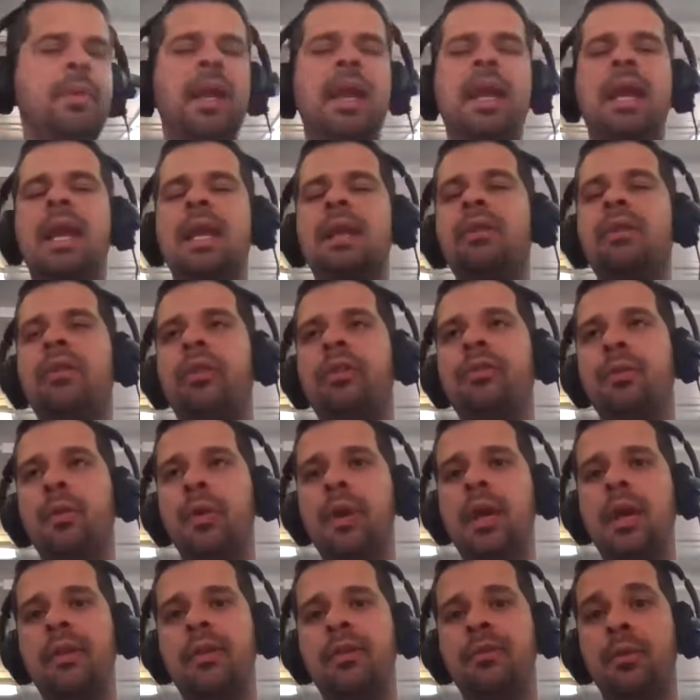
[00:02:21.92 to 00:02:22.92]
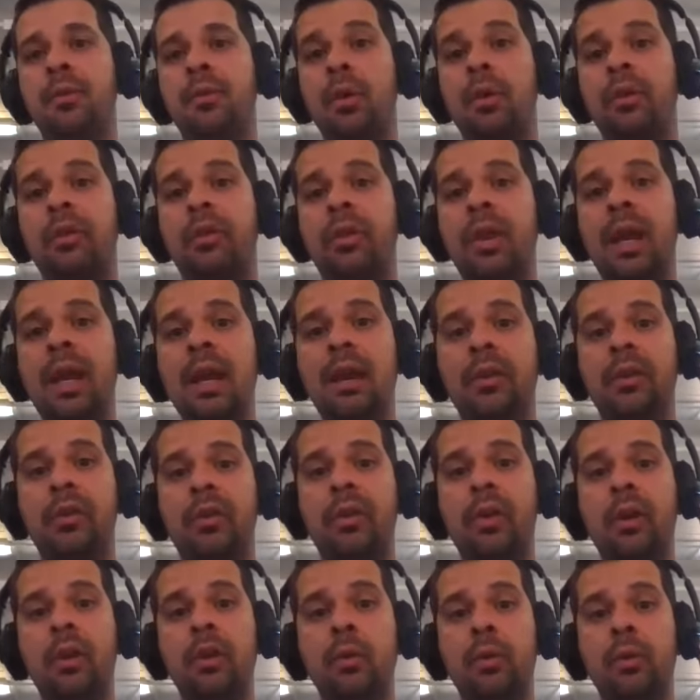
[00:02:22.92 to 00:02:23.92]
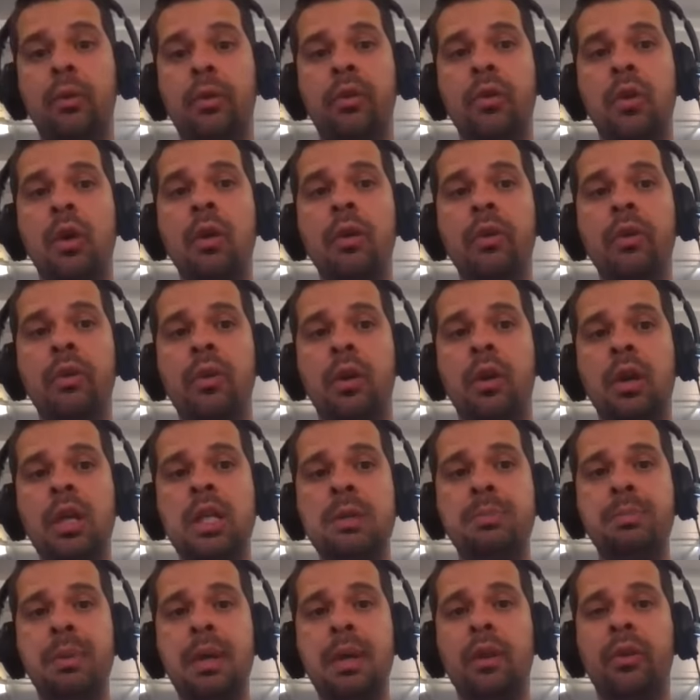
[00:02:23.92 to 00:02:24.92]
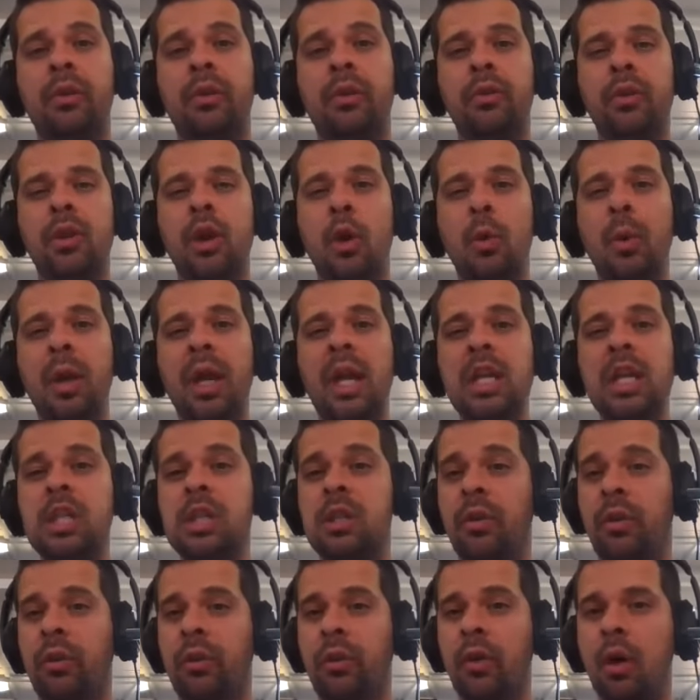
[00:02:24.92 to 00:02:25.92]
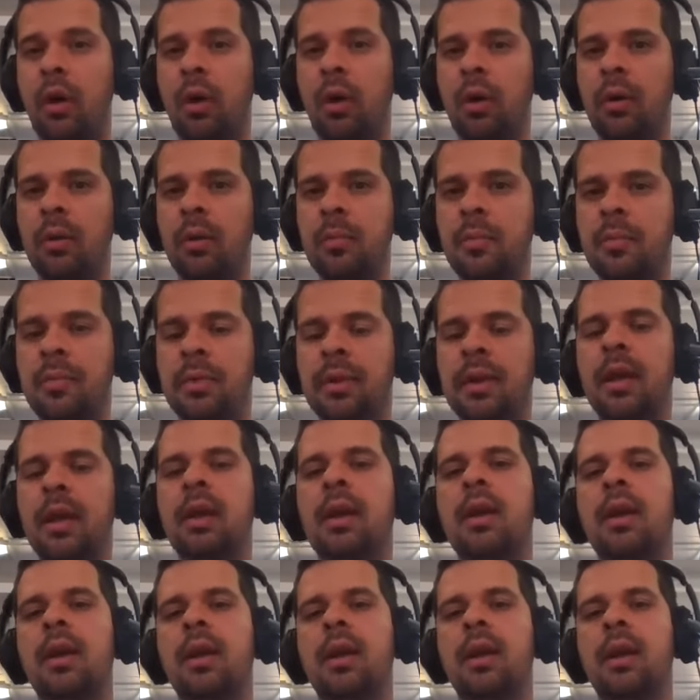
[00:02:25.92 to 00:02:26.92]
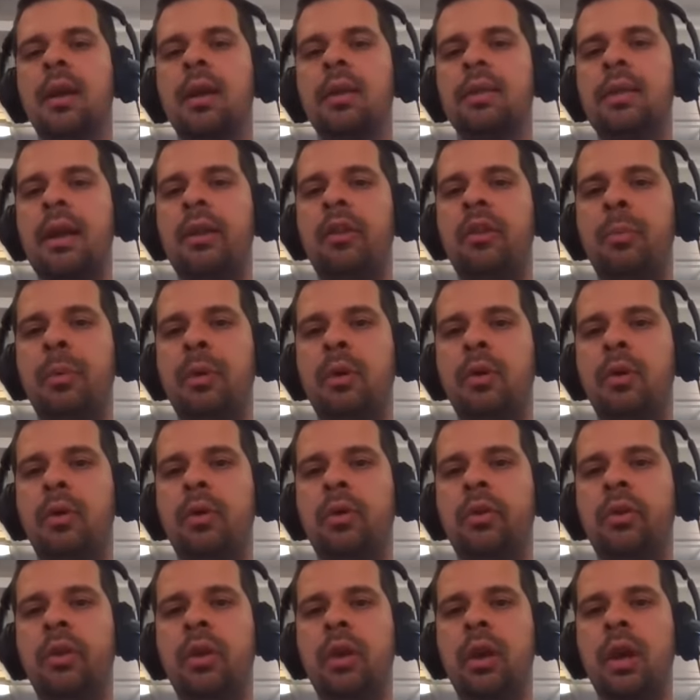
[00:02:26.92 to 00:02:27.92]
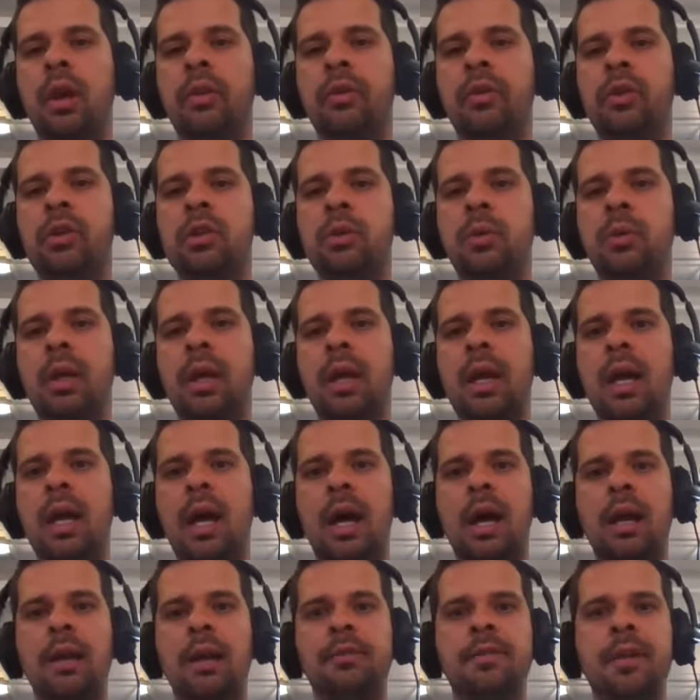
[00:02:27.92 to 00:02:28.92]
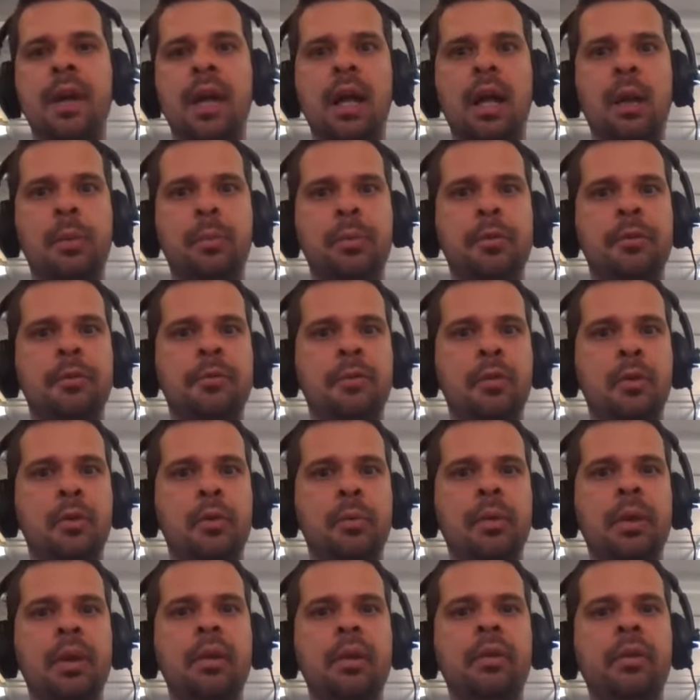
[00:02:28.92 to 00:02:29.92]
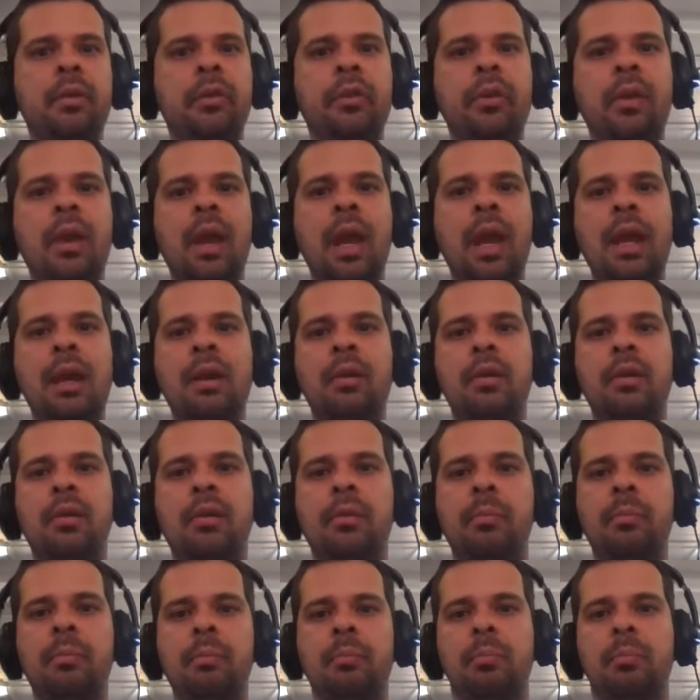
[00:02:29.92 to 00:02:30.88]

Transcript: hints for years 4 to 6, your song is going to be a slow-ish song. That's because you guys are doing carnival performance and